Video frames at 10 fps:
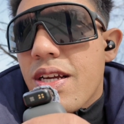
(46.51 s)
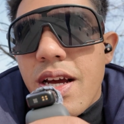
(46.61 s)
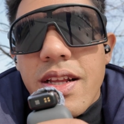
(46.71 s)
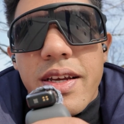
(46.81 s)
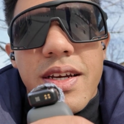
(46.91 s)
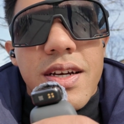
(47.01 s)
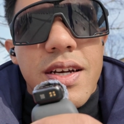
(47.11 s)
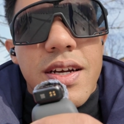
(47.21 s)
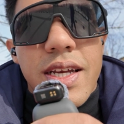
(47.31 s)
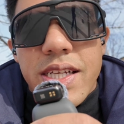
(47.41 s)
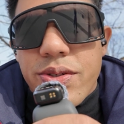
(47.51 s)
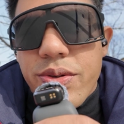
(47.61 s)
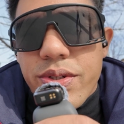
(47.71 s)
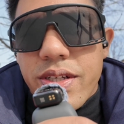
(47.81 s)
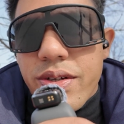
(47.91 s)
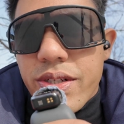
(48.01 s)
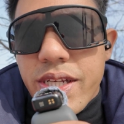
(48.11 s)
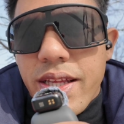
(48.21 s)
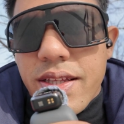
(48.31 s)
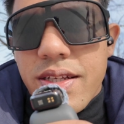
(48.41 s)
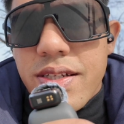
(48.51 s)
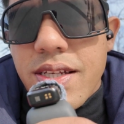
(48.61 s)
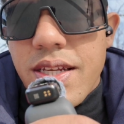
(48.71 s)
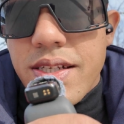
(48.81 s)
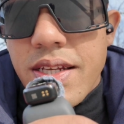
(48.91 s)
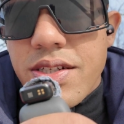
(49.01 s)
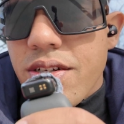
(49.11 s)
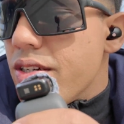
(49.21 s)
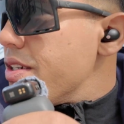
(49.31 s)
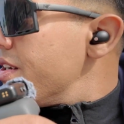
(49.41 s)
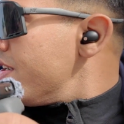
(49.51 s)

kind of like I guess you could say like the city center, and